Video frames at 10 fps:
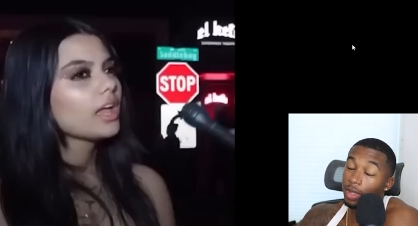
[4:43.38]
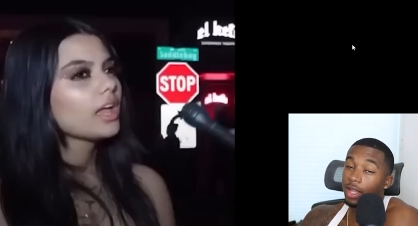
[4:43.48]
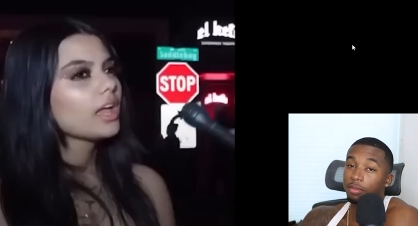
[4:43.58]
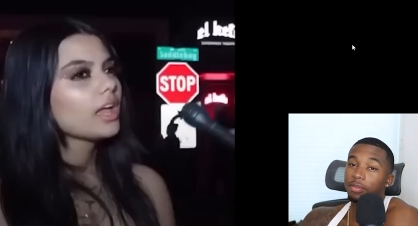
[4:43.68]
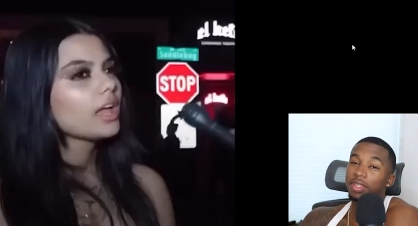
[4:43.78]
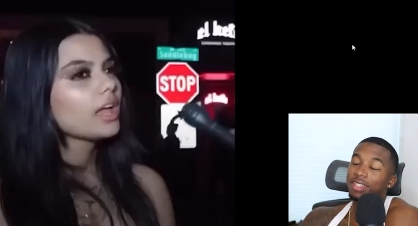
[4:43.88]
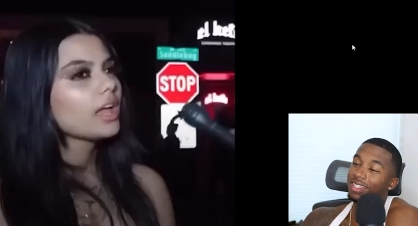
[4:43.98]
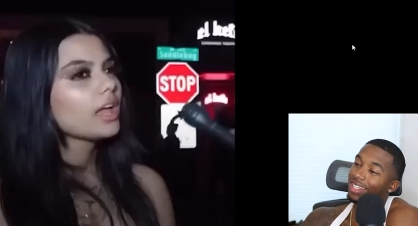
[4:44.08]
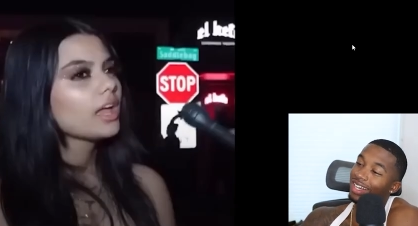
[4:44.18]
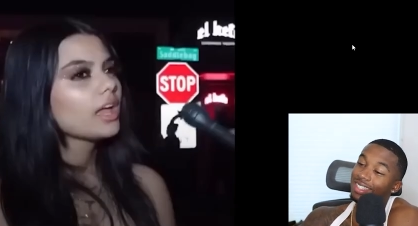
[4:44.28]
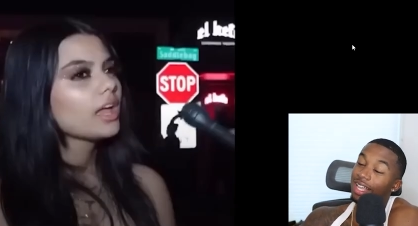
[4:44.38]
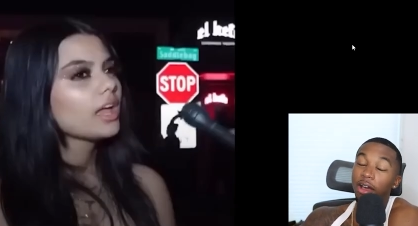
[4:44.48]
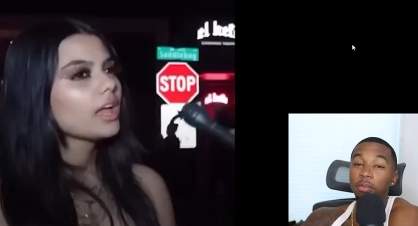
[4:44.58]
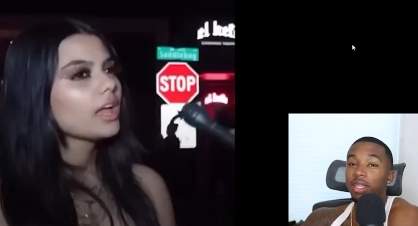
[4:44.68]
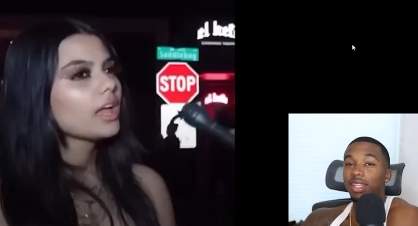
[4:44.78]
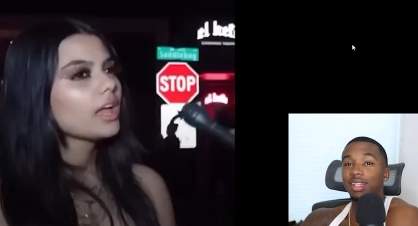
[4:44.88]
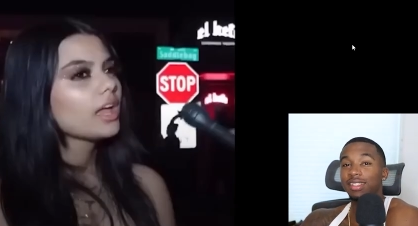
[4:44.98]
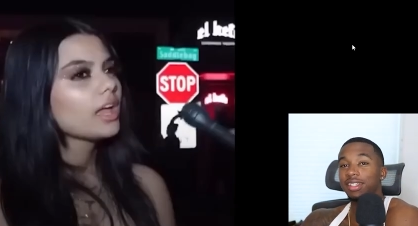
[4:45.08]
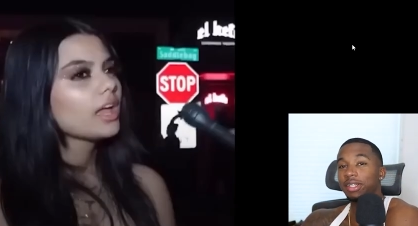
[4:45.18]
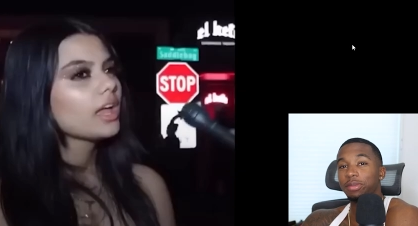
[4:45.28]
Speaker 1: bad, and that's how it be a lot
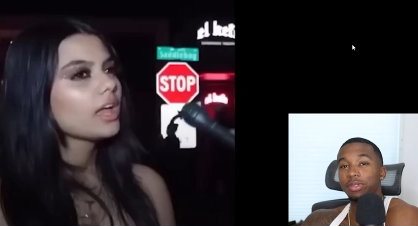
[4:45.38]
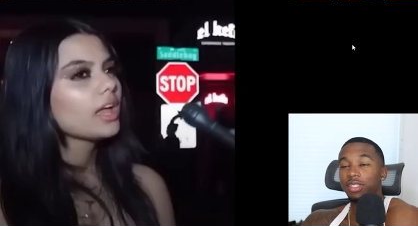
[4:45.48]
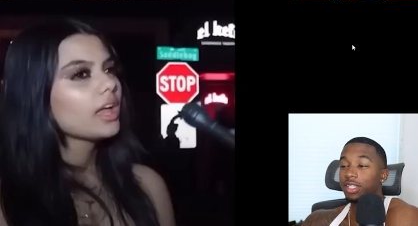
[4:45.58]
of times.